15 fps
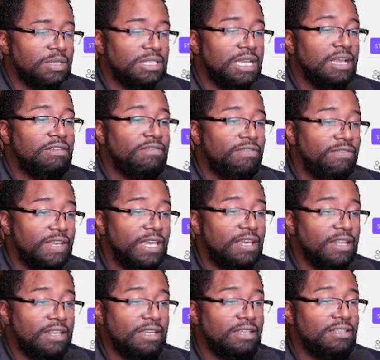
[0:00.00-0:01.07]
It's not
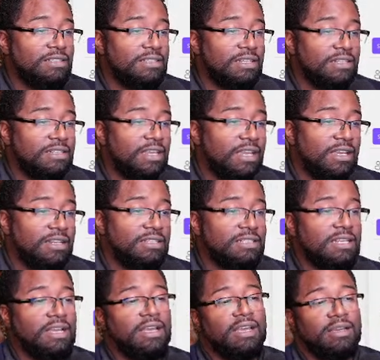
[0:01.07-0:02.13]
failing. It's just taking its
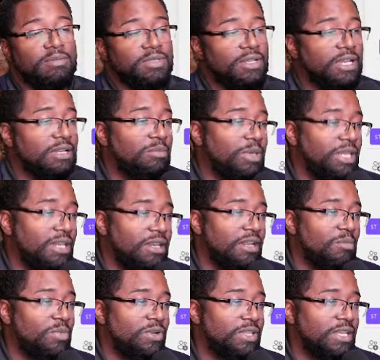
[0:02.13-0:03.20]
time. So that could be any
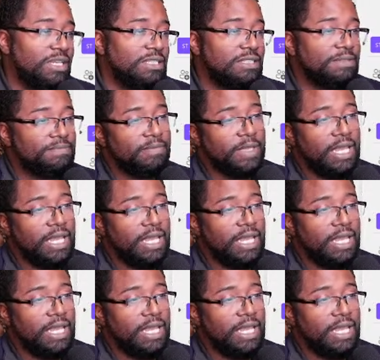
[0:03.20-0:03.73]
number of things.